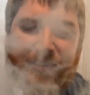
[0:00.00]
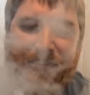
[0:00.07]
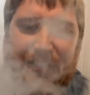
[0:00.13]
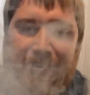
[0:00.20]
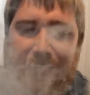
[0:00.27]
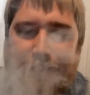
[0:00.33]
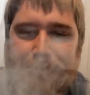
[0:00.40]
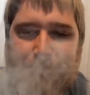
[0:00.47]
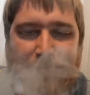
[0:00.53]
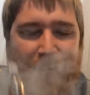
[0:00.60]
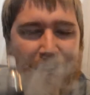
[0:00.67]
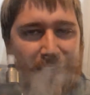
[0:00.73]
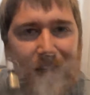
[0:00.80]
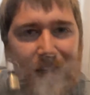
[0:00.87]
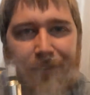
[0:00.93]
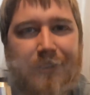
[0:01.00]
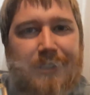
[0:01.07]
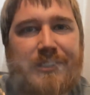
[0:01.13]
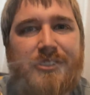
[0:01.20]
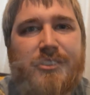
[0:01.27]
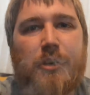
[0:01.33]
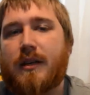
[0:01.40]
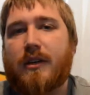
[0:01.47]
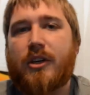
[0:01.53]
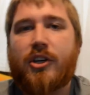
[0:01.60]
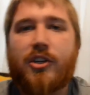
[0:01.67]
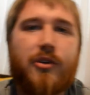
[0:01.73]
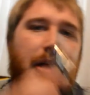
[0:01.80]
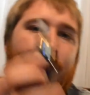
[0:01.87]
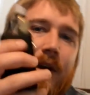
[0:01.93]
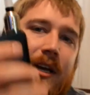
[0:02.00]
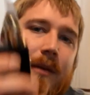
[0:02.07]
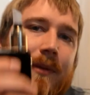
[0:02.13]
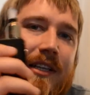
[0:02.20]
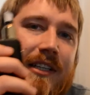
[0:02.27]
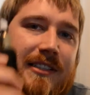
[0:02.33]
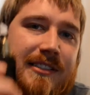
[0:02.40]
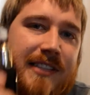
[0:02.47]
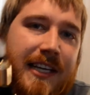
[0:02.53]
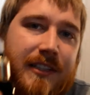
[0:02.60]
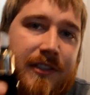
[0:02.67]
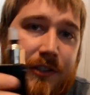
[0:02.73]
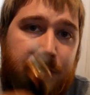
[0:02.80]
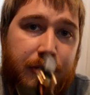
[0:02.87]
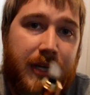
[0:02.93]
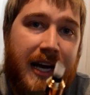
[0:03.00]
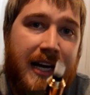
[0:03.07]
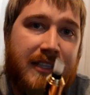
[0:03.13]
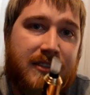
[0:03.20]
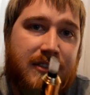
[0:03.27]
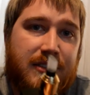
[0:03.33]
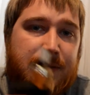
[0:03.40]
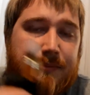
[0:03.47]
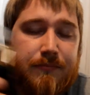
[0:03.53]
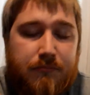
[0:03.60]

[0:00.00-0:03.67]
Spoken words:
this thing. I love it so. Do I recommend this thing to you guys?